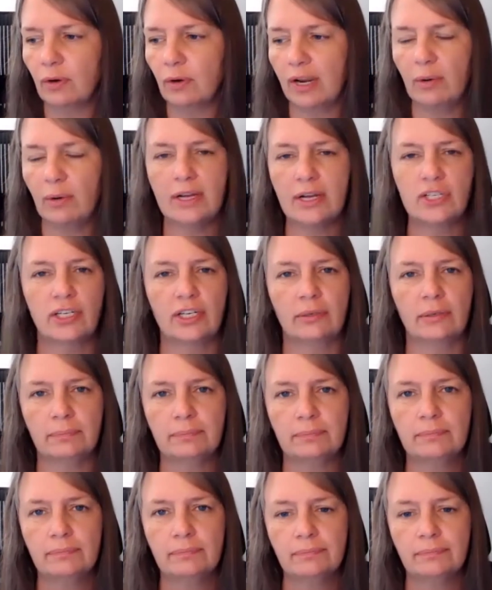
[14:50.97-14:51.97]
Great question.
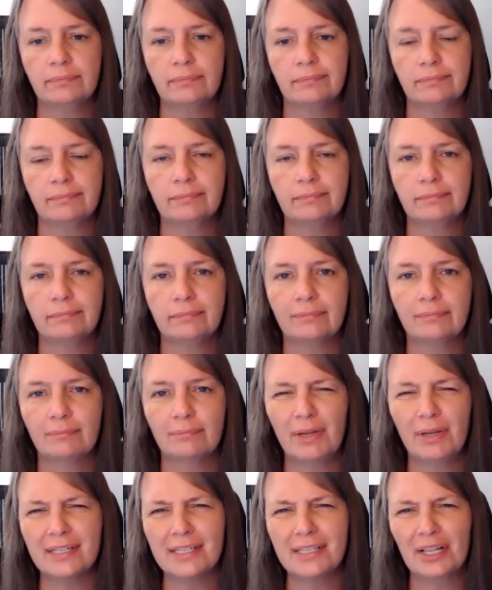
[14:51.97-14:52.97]

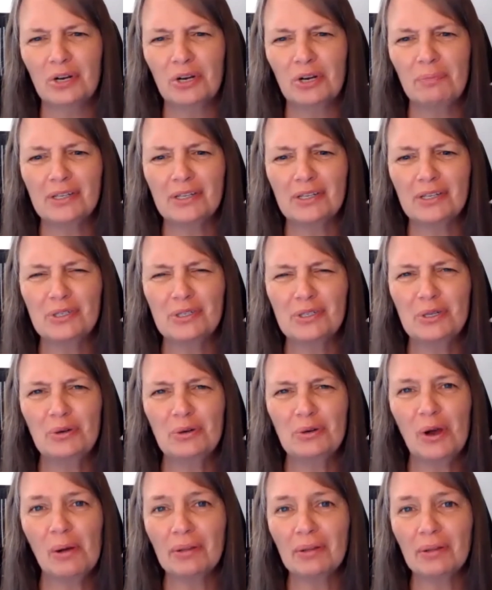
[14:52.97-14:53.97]
But it's a little bit
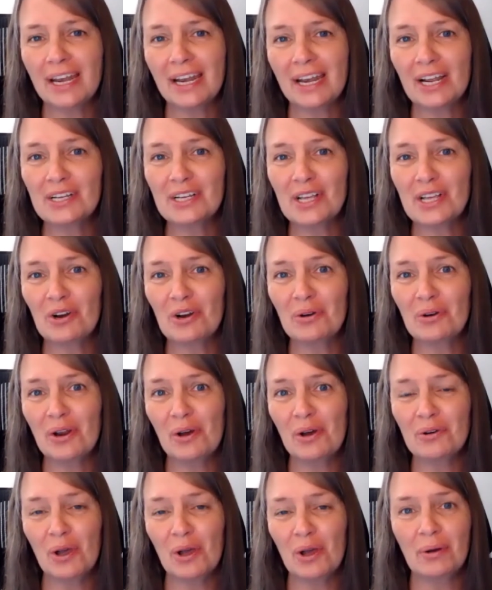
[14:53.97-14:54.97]
too complicated because I
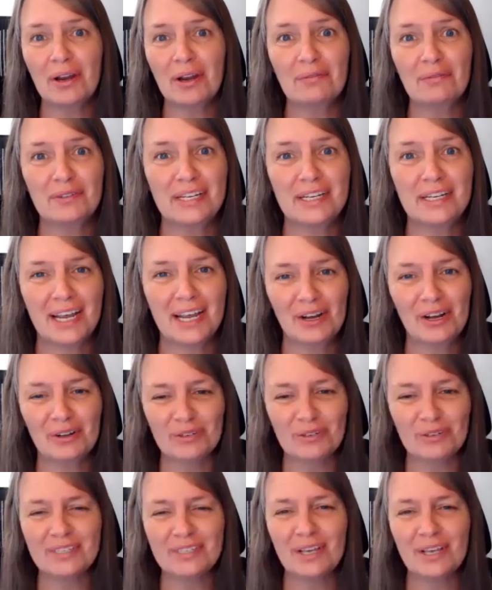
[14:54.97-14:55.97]
don't know enough
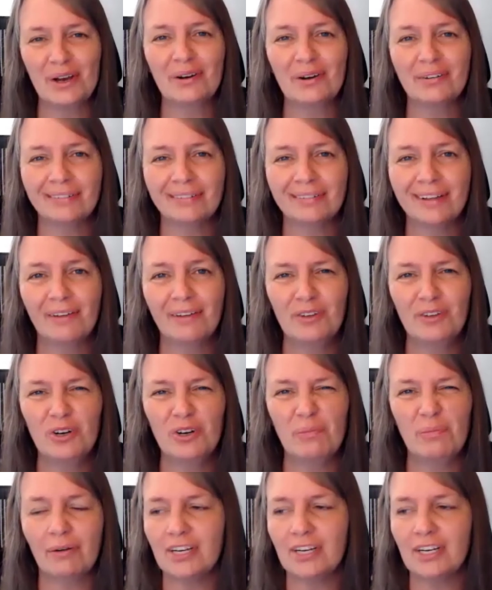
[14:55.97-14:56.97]
details. So if you
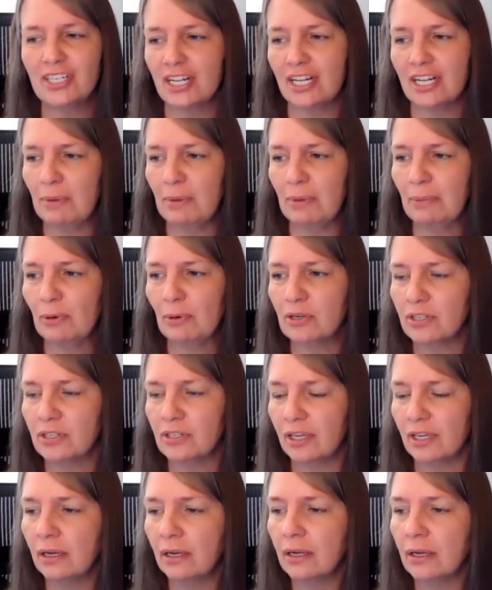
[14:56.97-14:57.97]
don't mind, reach out to me
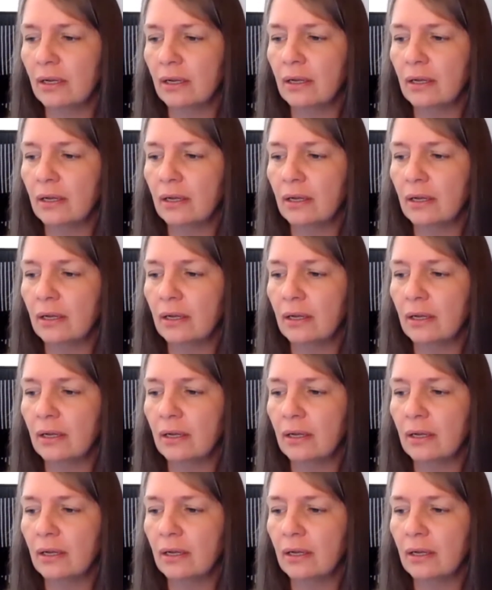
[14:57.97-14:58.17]
personally.